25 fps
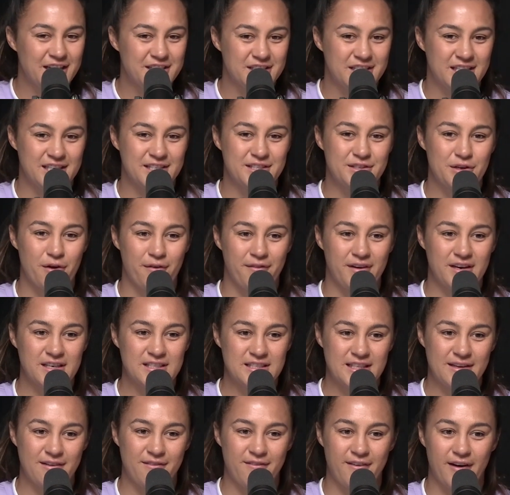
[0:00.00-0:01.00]
She's
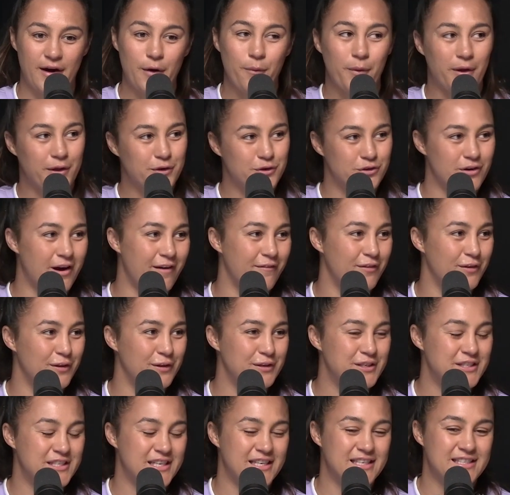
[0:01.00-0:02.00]
obviously very well
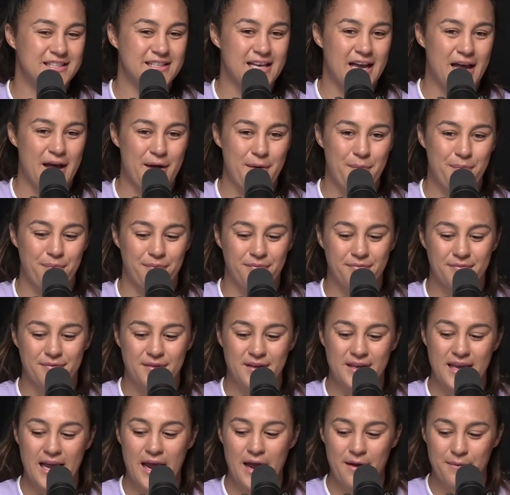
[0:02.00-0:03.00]
travelled. She's um,
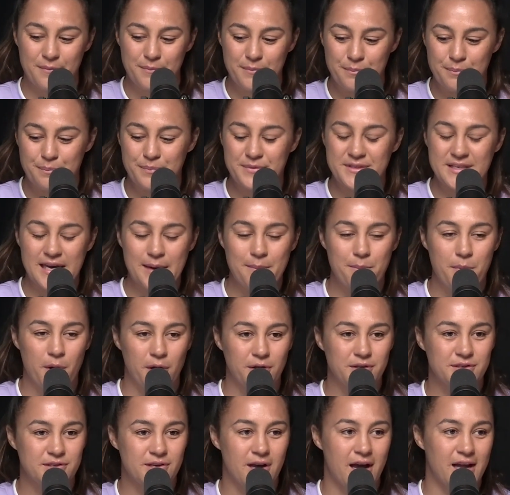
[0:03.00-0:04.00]
yeah seen
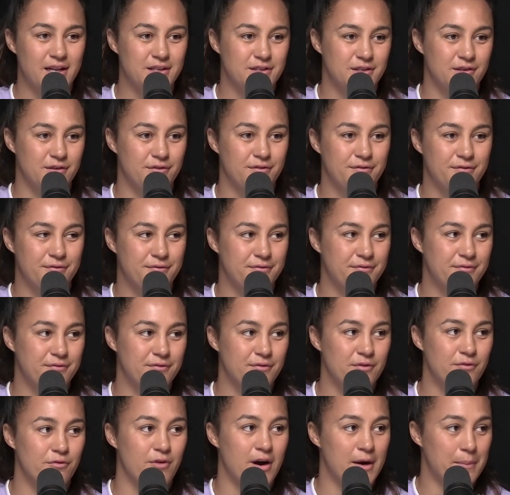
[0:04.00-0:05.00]
both sides of
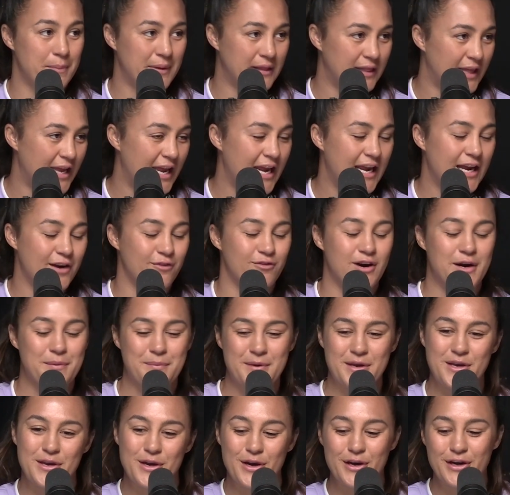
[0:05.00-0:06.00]
rugby league and
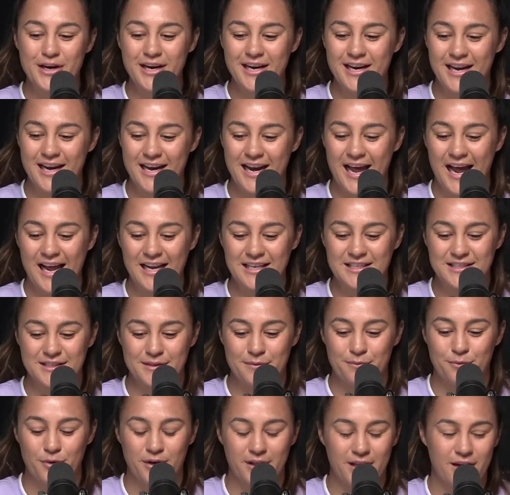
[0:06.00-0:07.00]
rugby union and had
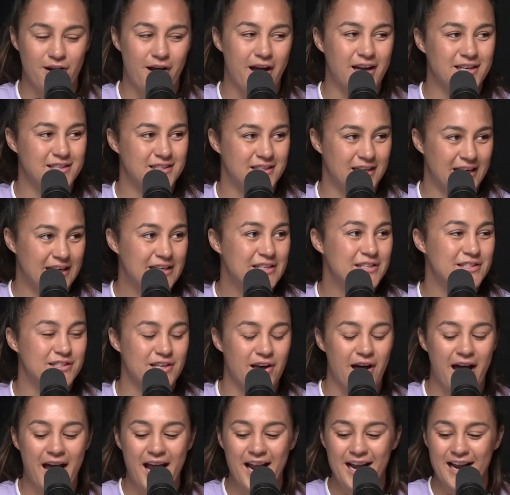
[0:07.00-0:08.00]
some really nice
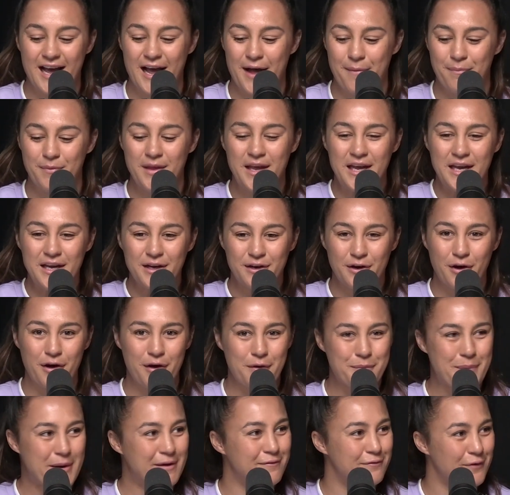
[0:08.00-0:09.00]
insight. Um, got
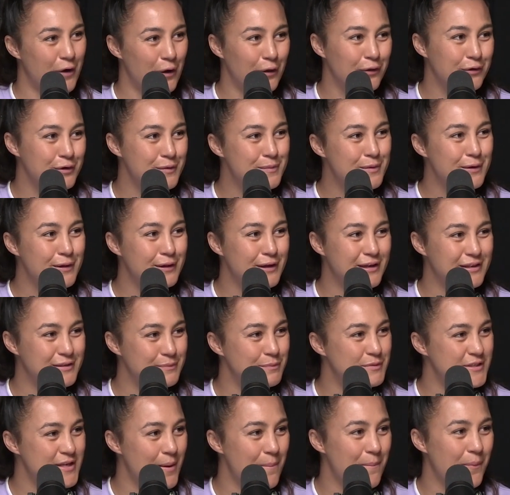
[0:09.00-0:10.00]
a bit vulnerable at
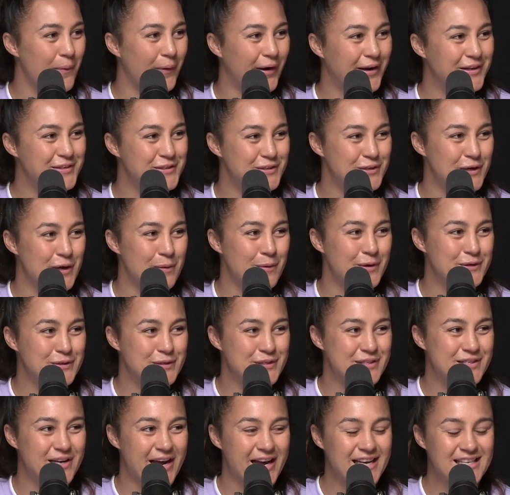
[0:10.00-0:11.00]
some points too, which
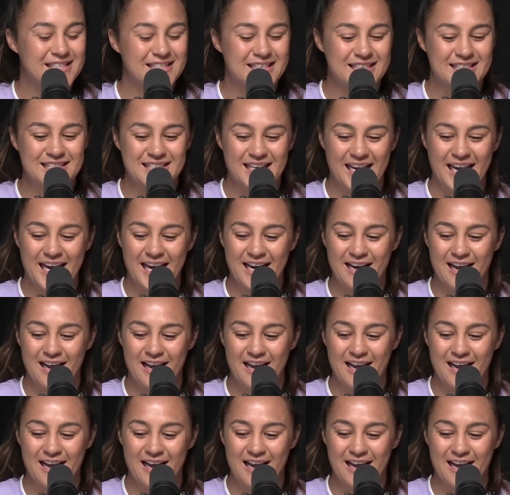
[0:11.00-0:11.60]
is nice to see.